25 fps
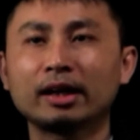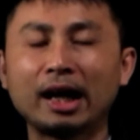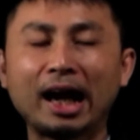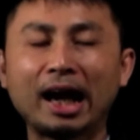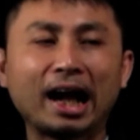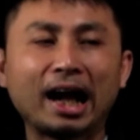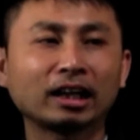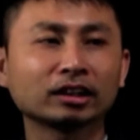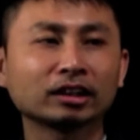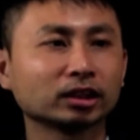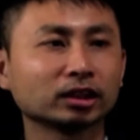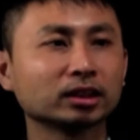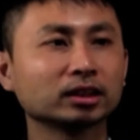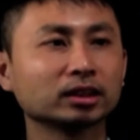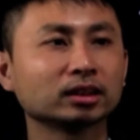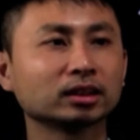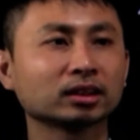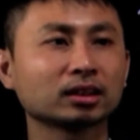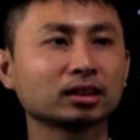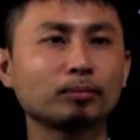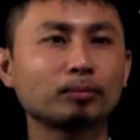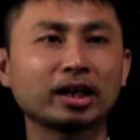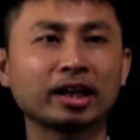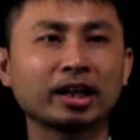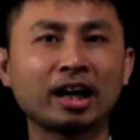actions
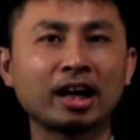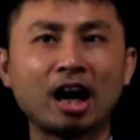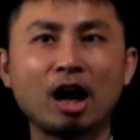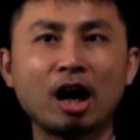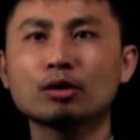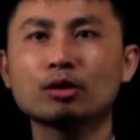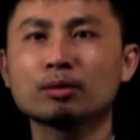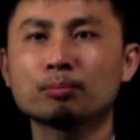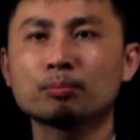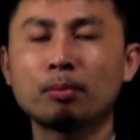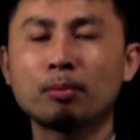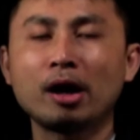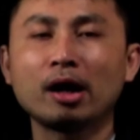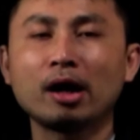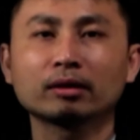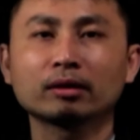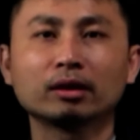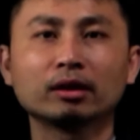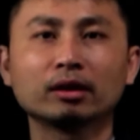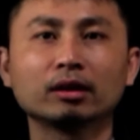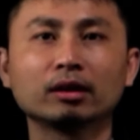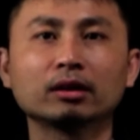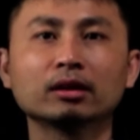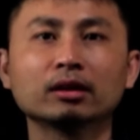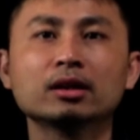of the counter
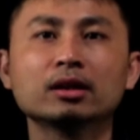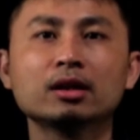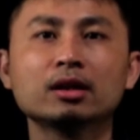partner